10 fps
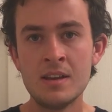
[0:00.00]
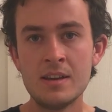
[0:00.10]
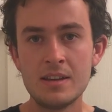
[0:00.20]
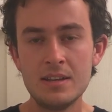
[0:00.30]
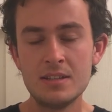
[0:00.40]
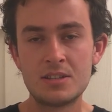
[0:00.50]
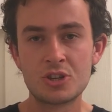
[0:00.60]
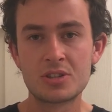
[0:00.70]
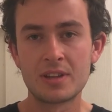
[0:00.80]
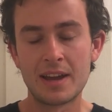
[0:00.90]
he's
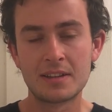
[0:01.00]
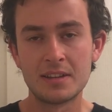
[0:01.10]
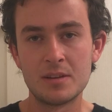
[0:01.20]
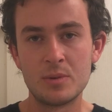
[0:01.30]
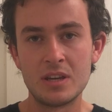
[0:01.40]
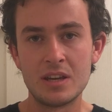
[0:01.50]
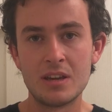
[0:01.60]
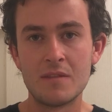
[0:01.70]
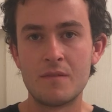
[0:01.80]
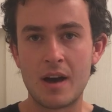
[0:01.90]
just likely to
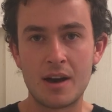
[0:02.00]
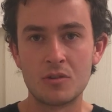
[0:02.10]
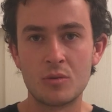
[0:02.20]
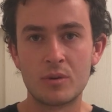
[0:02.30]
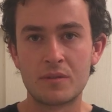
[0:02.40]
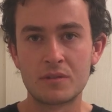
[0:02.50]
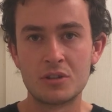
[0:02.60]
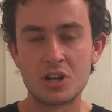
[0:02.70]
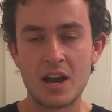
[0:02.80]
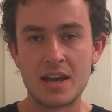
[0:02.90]
be valuable for the
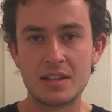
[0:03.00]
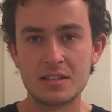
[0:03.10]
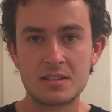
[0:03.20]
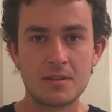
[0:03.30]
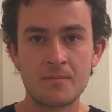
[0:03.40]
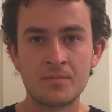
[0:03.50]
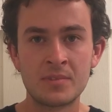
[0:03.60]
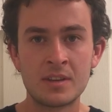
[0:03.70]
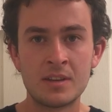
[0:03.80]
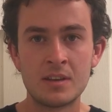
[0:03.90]
Giants.
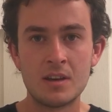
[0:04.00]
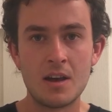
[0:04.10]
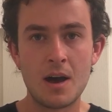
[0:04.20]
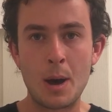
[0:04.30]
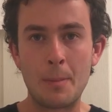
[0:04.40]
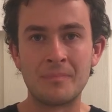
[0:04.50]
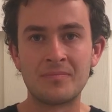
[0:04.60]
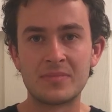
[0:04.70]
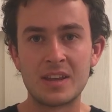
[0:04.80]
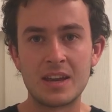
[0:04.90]
Um,
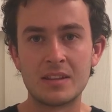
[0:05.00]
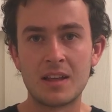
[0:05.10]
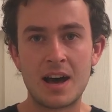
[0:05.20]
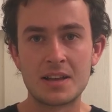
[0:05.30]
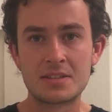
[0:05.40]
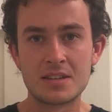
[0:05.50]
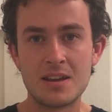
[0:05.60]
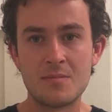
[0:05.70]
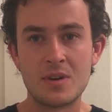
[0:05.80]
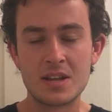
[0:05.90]
they had lost
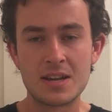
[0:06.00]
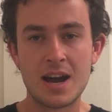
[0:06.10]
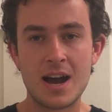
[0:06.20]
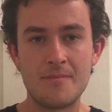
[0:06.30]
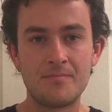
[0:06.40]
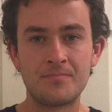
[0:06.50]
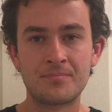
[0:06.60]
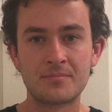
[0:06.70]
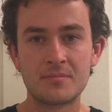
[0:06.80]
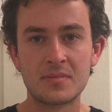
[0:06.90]
him when he got
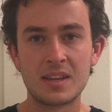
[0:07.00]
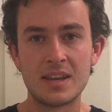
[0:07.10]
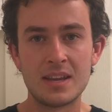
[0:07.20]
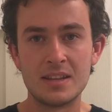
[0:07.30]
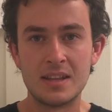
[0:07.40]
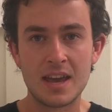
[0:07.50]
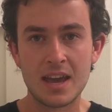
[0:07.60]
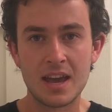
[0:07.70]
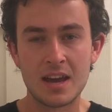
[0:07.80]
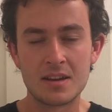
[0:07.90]
hit in the
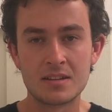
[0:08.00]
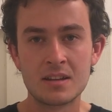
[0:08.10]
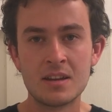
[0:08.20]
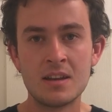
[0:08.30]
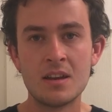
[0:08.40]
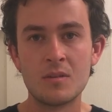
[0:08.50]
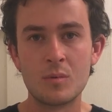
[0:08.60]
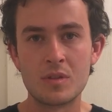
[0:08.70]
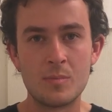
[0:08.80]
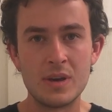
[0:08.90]
hand
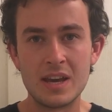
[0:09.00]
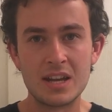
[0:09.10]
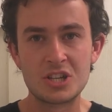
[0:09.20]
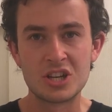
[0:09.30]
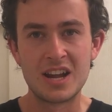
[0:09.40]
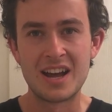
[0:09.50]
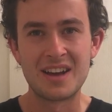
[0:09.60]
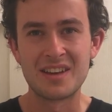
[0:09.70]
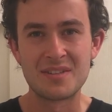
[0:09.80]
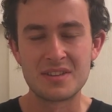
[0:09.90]
with a pitch, and
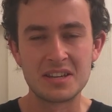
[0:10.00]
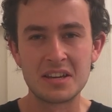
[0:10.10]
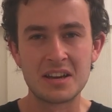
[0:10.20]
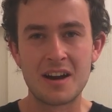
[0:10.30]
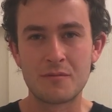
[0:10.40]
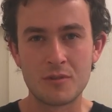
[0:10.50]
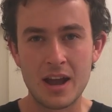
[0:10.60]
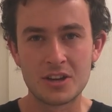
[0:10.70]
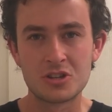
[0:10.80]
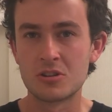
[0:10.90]
I, I think it got
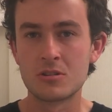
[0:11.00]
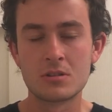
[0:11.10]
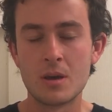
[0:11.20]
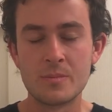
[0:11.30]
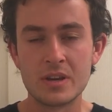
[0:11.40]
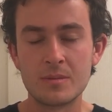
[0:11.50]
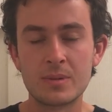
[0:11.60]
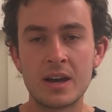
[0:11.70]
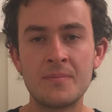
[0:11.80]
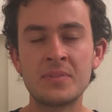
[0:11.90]
fractured or something.
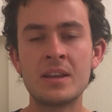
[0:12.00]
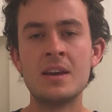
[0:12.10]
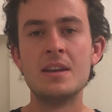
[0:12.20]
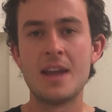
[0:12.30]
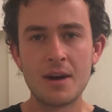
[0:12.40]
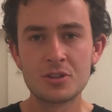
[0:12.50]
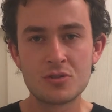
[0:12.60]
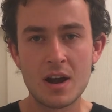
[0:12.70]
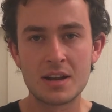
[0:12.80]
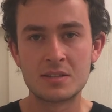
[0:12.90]
But now
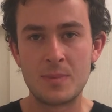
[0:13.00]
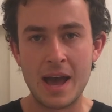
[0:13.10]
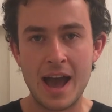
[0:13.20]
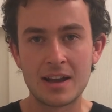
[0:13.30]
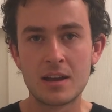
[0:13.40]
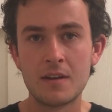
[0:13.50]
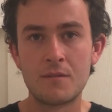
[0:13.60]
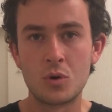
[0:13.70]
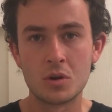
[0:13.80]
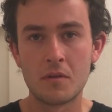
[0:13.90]
Estrada's back
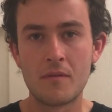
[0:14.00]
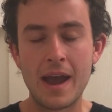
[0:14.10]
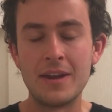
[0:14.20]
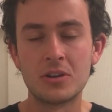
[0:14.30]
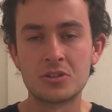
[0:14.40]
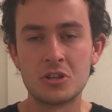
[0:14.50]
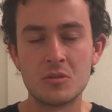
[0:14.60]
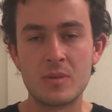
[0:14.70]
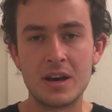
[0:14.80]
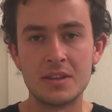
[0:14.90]
for the final two
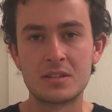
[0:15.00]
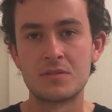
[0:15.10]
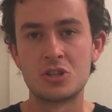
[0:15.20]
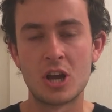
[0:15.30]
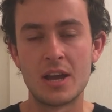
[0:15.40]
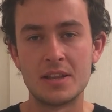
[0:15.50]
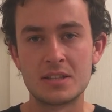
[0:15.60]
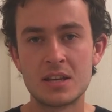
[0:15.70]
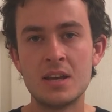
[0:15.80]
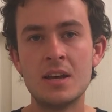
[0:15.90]
months of the
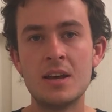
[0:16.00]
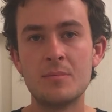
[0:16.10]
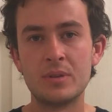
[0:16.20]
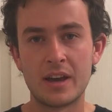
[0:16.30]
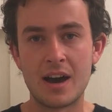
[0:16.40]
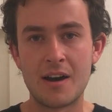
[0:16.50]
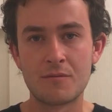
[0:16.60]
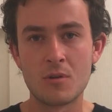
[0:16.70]
Giants' playoff